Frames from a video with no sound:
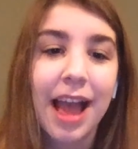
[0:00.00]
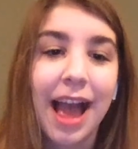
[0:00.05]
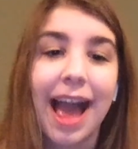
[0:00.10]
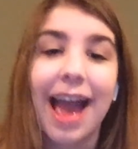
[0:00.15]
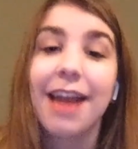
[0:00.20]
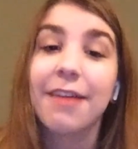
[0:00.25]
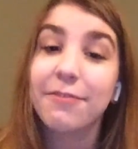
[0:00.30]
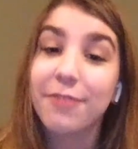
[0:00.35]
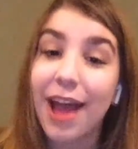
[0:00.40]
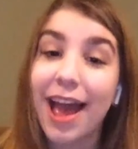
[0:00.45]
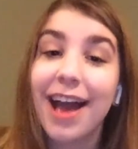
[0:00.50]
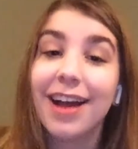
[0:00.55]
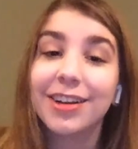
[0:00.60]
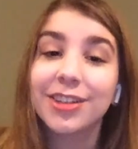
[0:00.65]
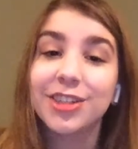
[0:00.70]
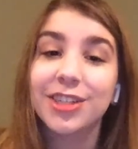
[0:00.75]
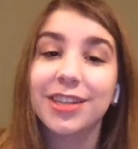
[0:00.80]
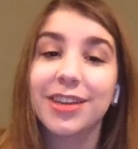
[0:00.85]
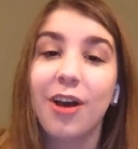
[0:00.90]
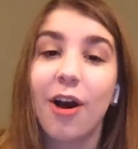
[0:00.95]
I've
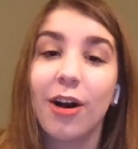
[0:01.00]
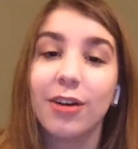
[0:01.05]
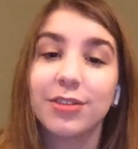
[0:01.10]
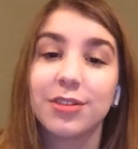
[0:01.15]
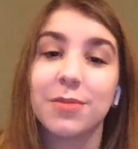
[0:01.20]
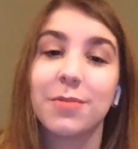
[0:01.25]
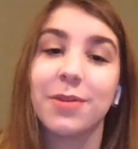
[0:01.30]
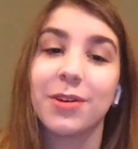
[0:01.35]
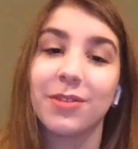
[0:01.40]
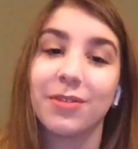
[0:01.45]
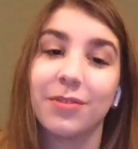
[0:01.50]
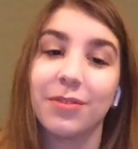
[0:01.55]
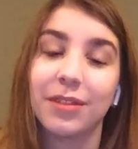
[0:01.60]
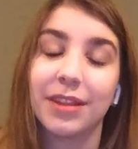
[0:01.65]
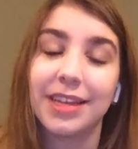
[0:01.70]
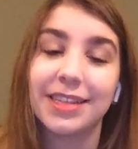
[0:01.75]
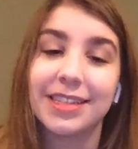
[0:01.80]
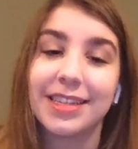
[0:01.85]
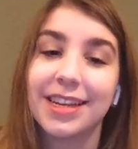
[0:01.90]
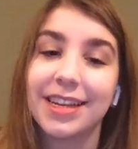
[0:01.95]
actually also been
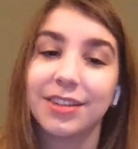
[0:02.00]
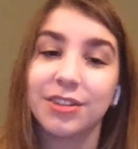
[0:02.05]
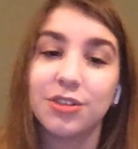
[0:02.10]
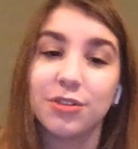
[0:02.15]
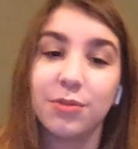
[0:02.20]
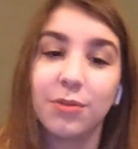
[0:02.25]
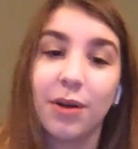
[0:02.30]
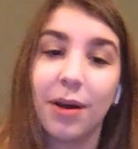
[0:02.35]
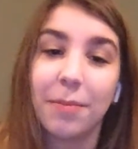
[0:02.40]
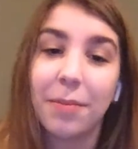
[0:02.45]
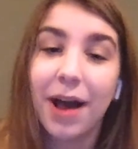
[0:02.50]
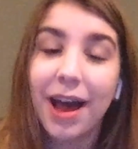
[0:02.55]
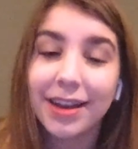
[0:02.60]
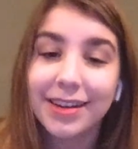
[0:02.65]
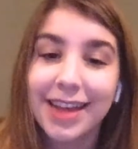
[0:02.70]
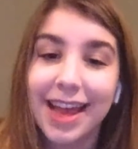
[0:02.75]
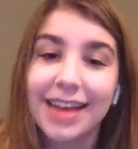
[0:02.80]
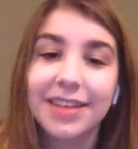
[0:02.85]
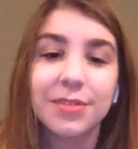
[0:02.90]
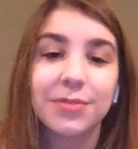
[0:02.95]
listening to a
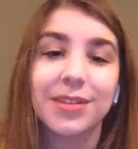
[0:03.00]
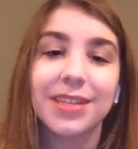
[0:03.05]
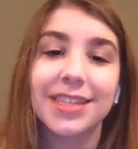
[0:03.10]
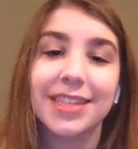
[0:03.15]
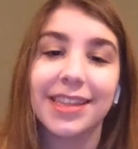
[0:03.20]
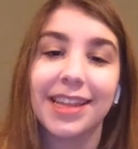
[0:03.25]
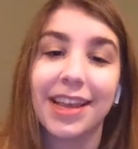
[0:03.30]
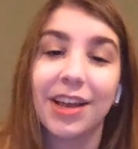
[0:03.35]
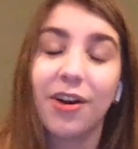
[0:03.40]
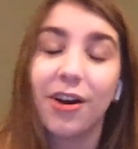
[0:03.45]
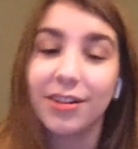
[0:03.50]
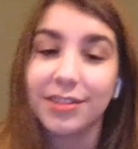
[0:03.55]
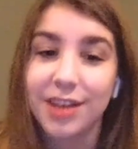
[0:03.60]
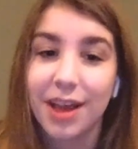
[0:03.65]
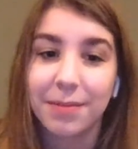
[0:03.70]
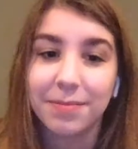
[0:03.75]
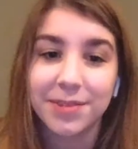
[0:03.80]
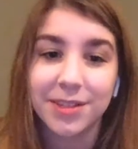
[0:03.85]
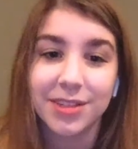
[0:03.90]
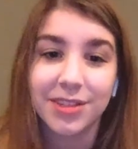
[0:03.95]
podcast recently called
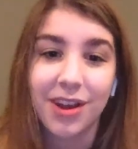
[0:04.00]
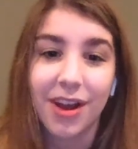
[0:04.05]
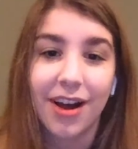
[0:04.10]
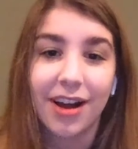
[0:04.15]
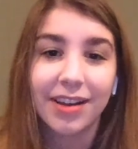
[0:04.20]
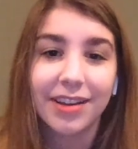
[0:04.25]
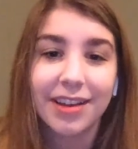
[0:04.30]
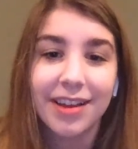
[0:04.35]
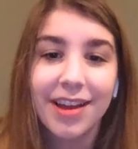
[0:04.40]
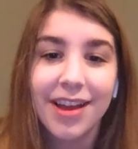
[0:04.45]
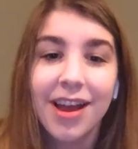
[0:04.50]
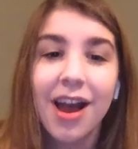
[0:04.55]
Up to Talk.